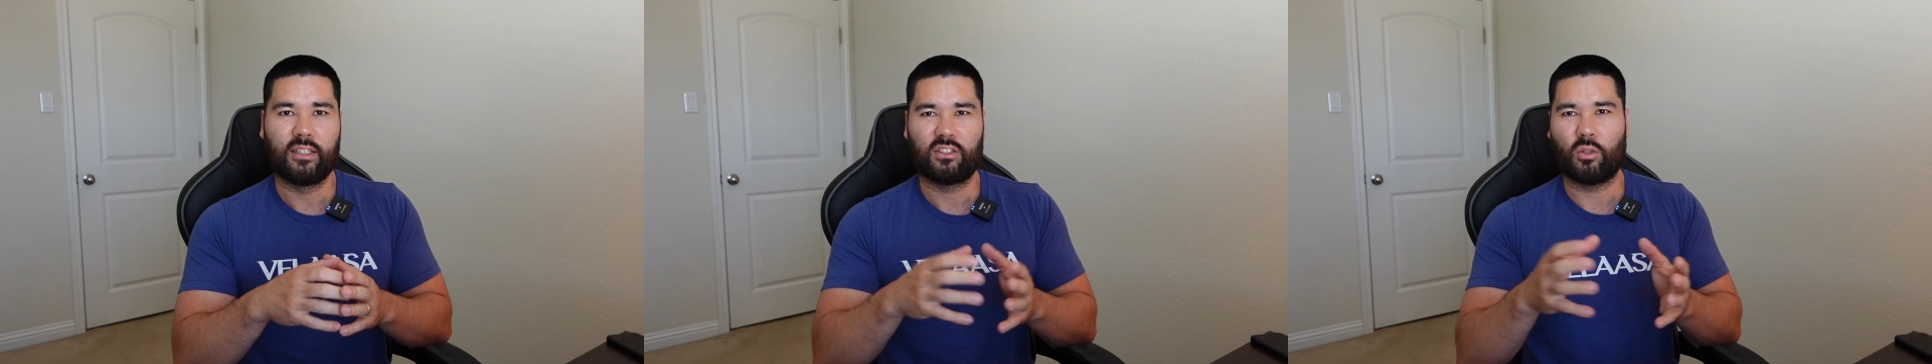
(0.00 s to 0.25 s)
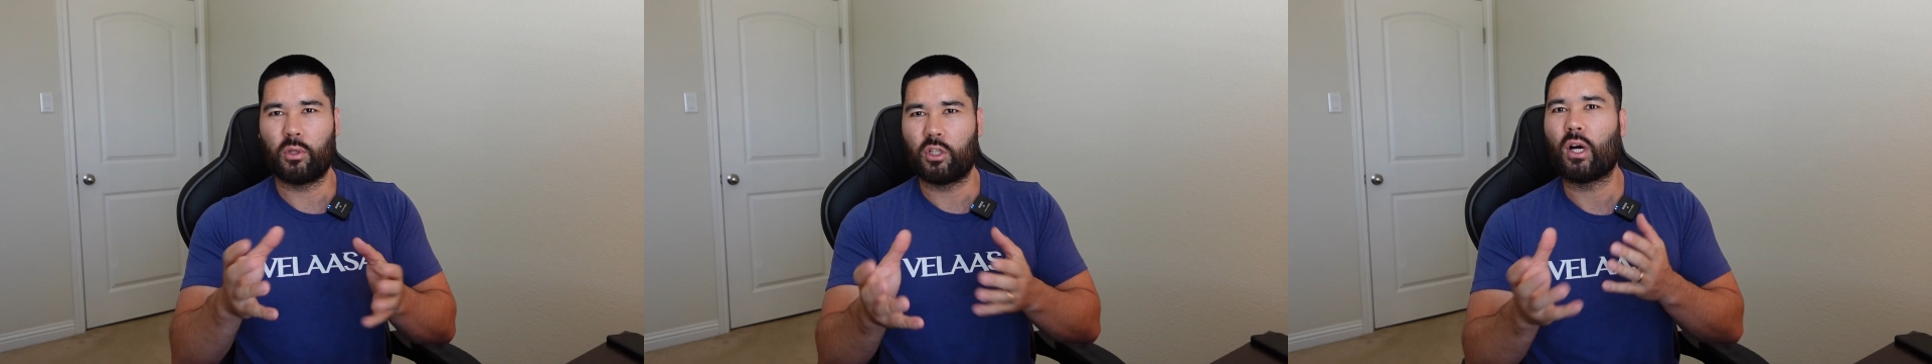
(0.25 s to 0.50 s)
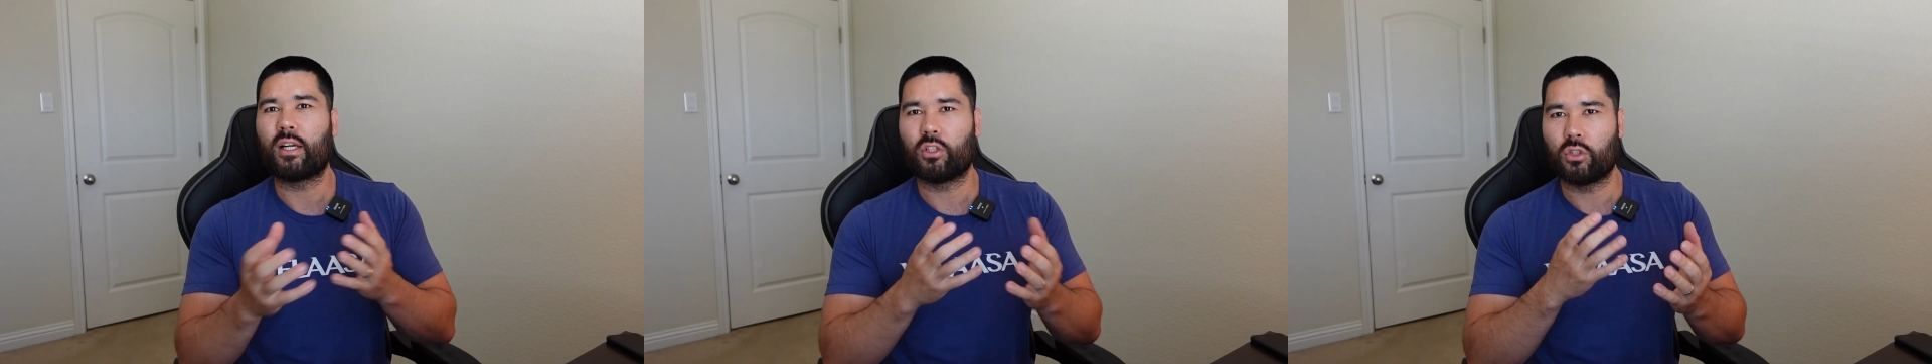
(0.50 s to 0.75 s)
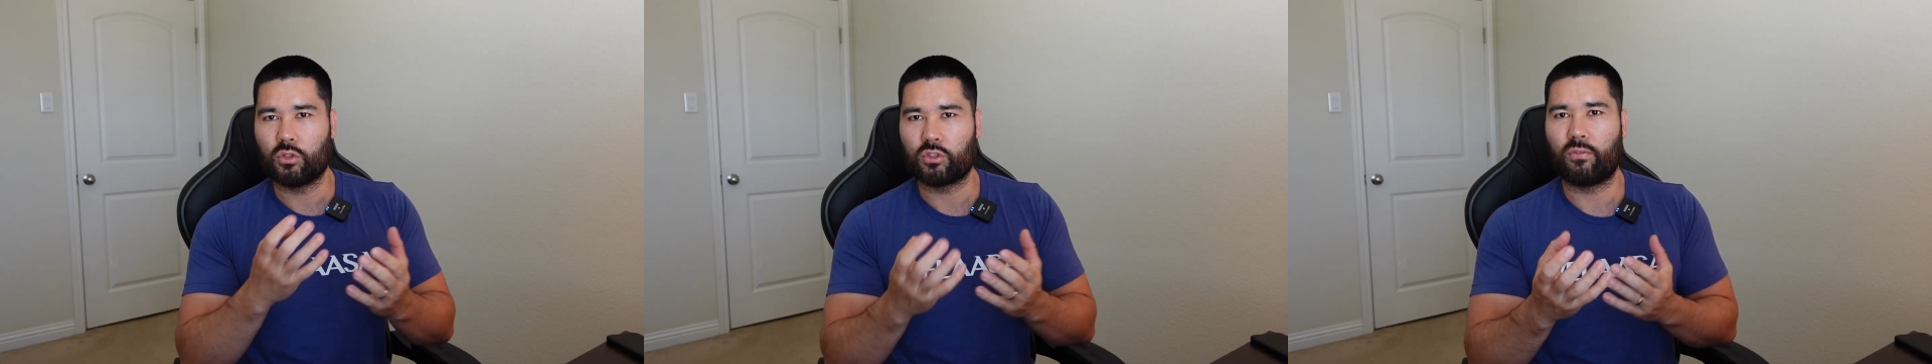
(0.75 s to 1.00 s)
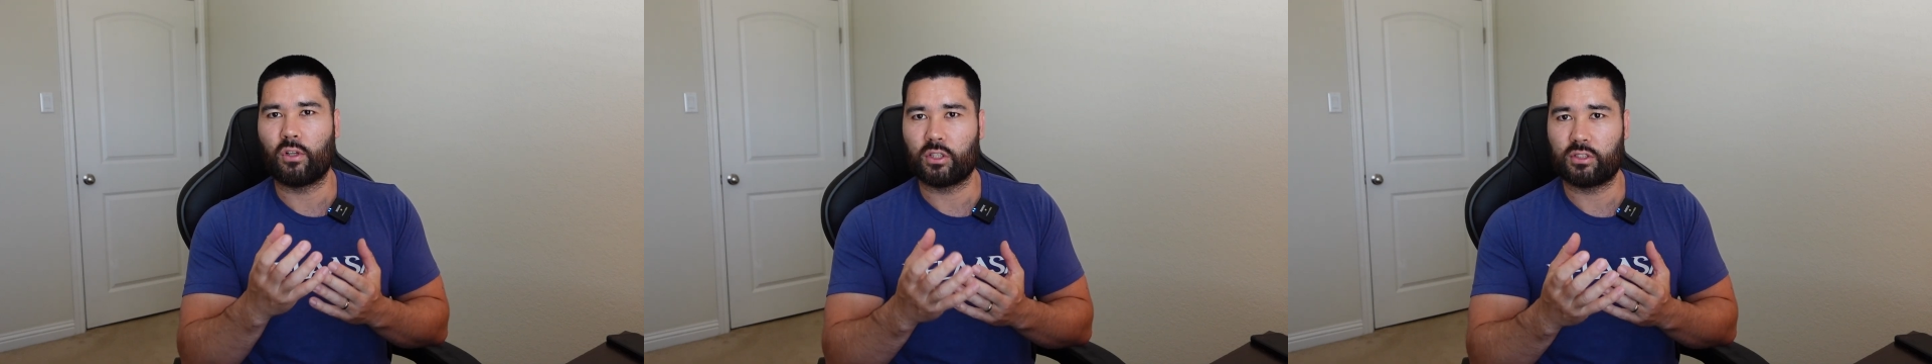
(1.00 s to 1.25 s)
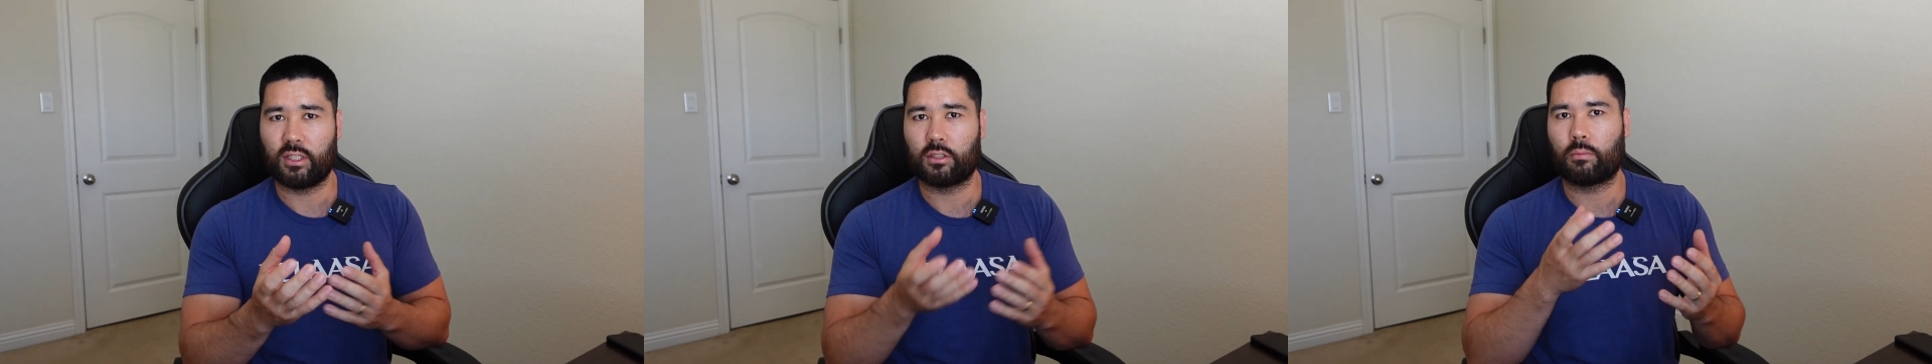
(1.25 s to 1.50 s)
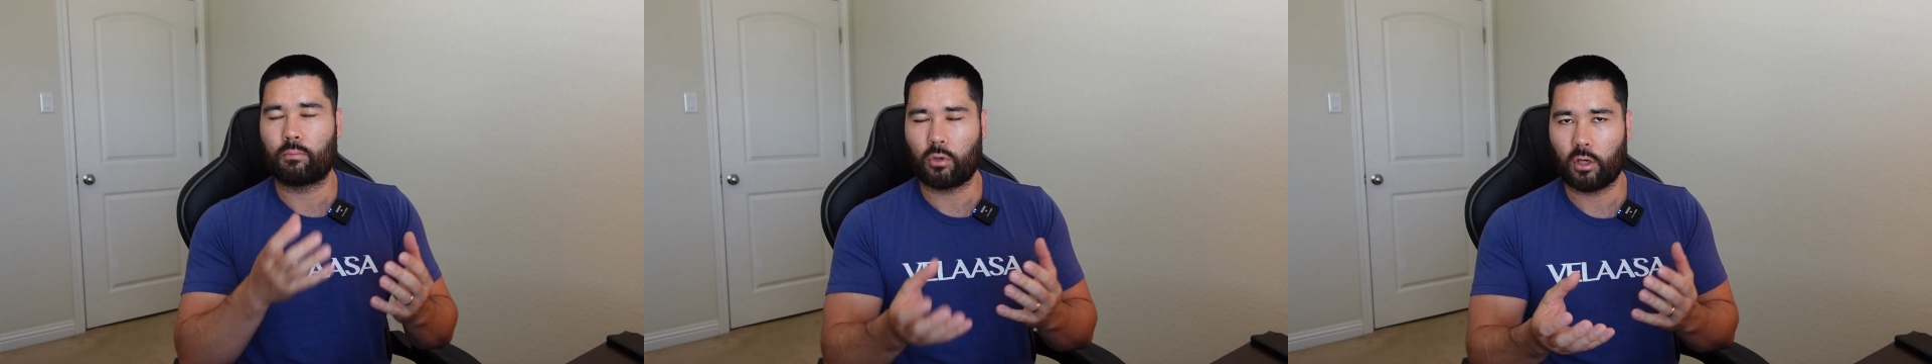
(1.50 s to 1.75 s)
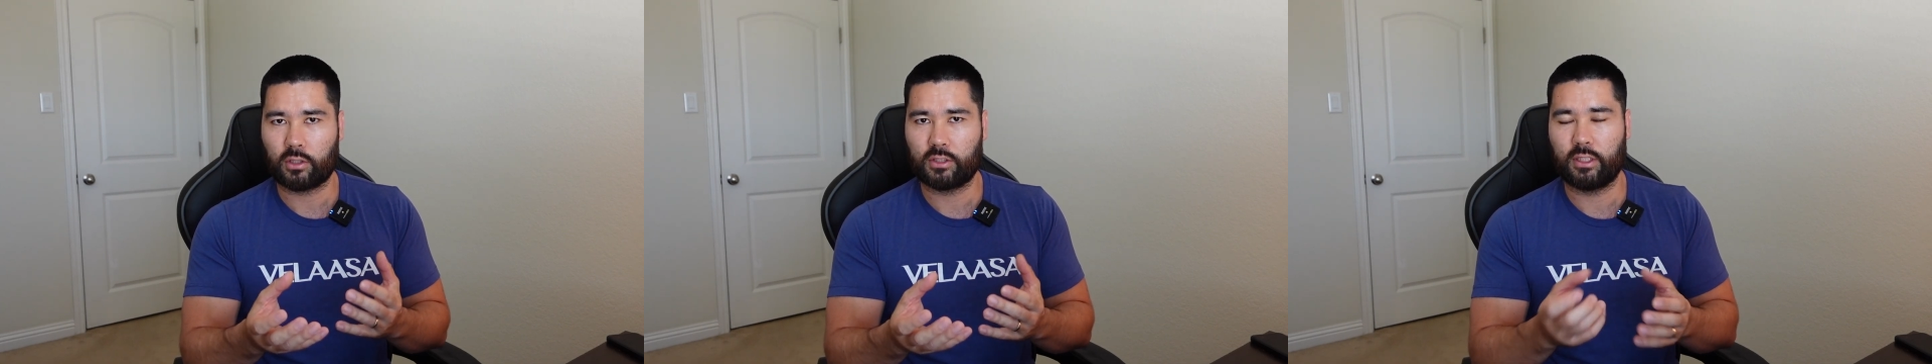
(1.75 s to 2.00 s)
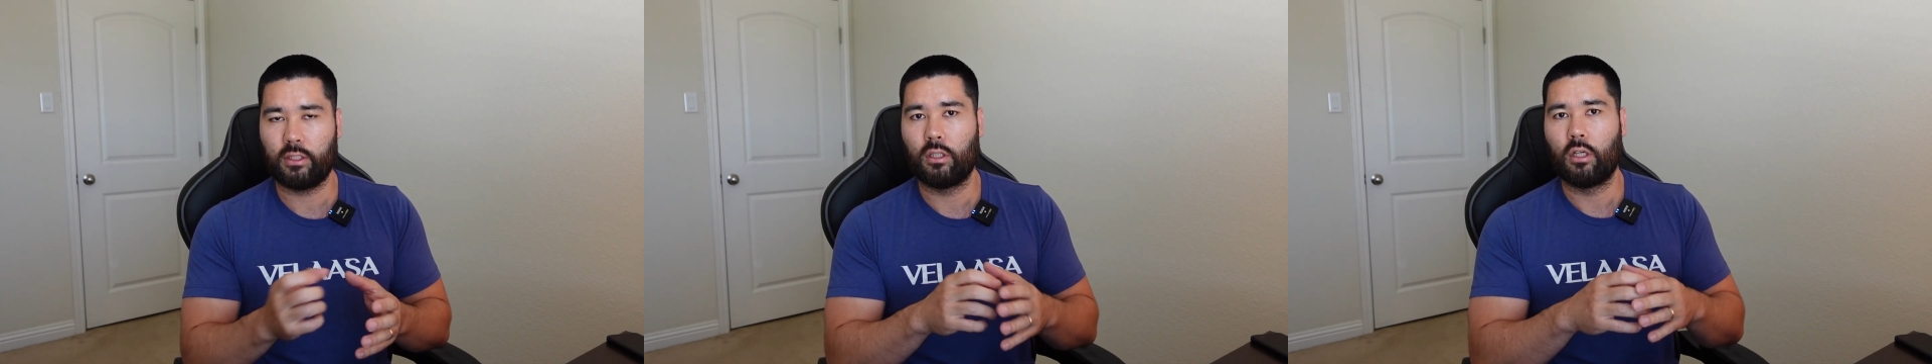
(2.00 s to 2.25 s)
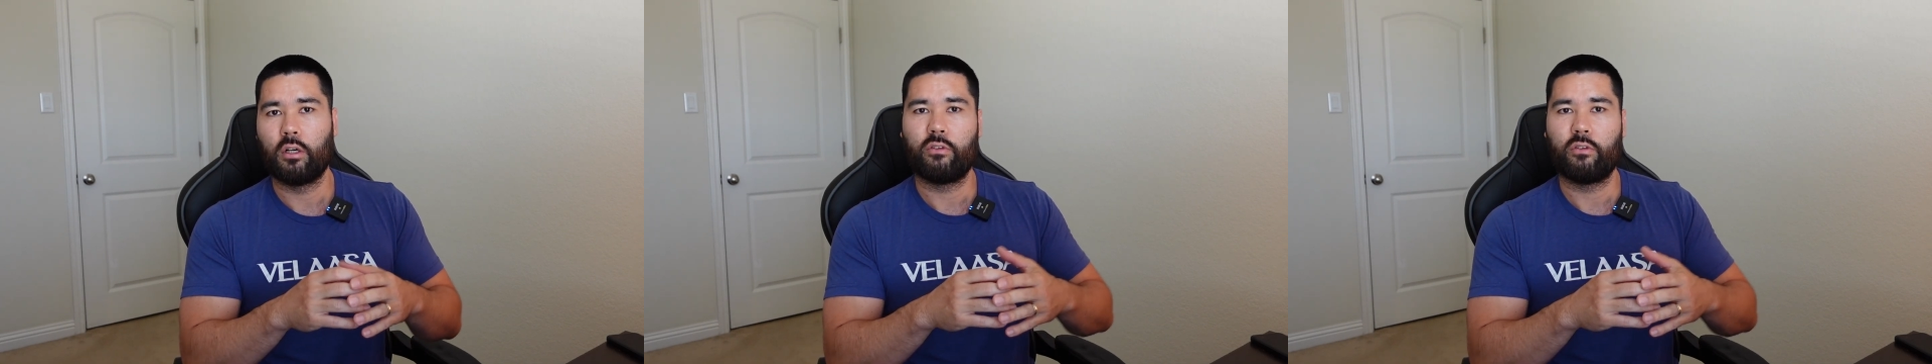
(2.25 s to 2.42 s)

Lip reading: So we could kind of use velocity as a proxy